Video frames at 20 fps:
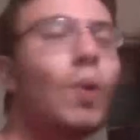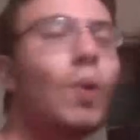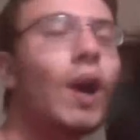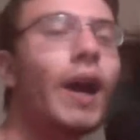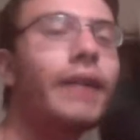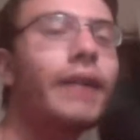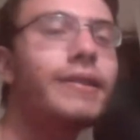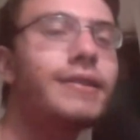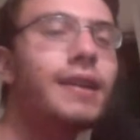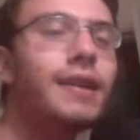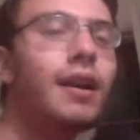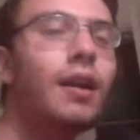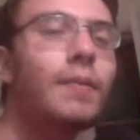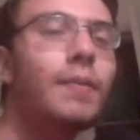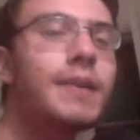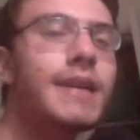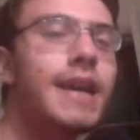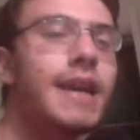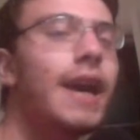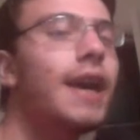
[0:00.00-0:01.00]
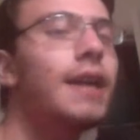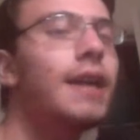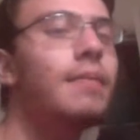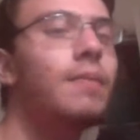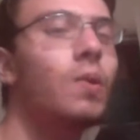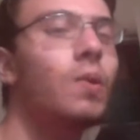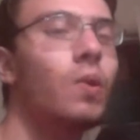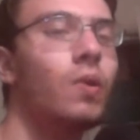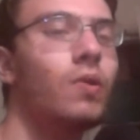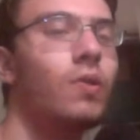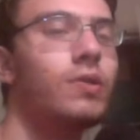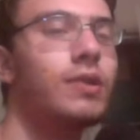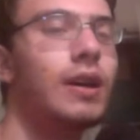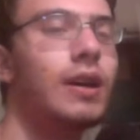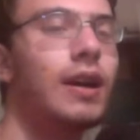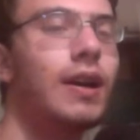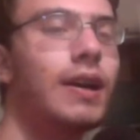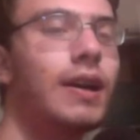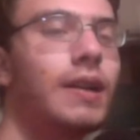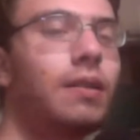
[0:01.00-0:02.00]
What's up, gamers?
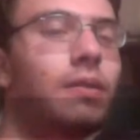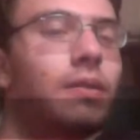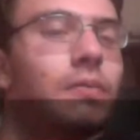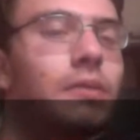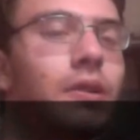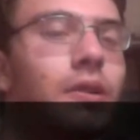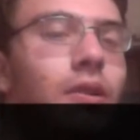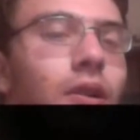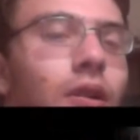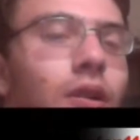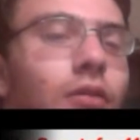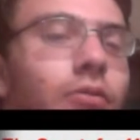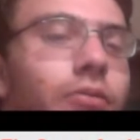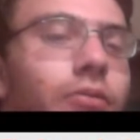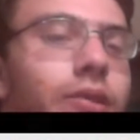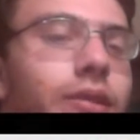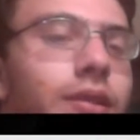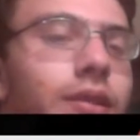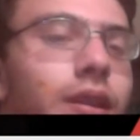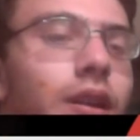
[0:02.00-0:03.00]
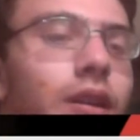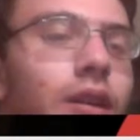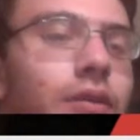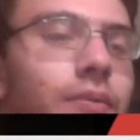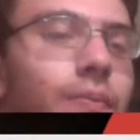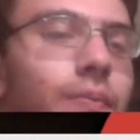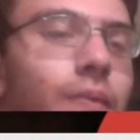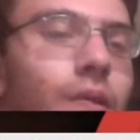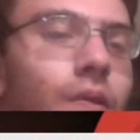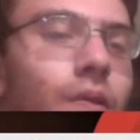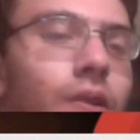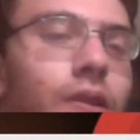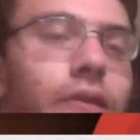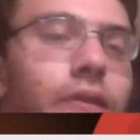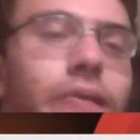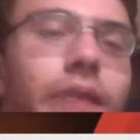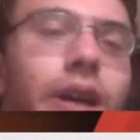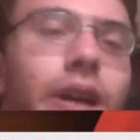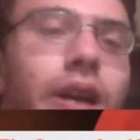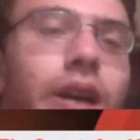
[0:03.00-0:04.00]
I am your host, uh,
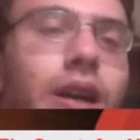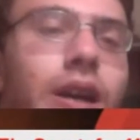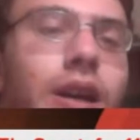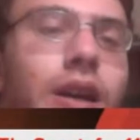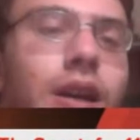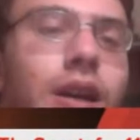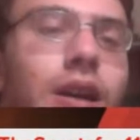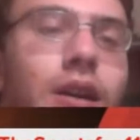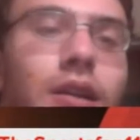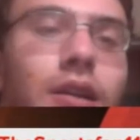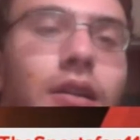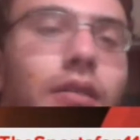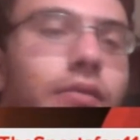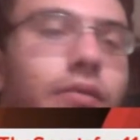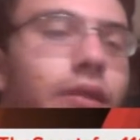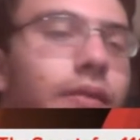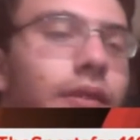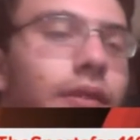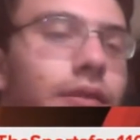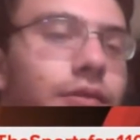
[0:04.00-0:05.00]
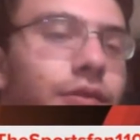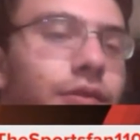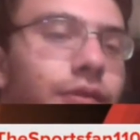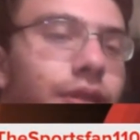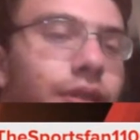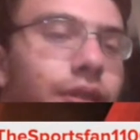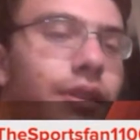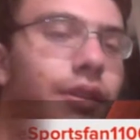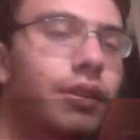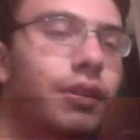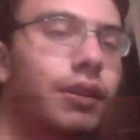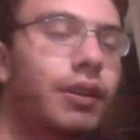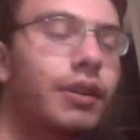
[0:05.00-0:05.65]
Sports Fan 1100.